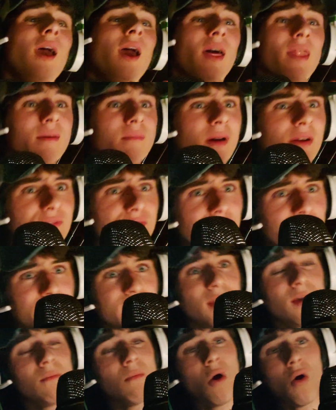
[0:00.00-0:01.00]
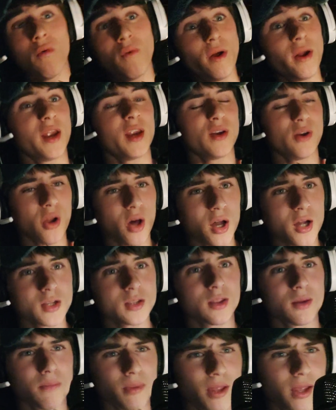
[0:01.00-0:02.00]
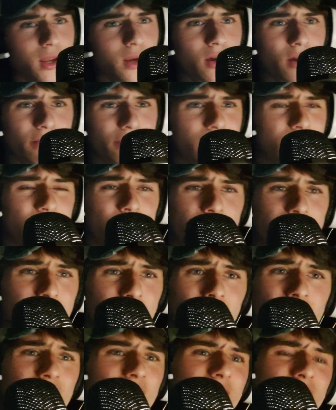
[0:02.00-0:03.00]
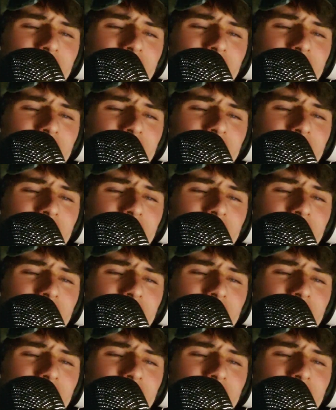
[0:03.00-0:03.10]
And then my friend came over and knocked the plane off the table,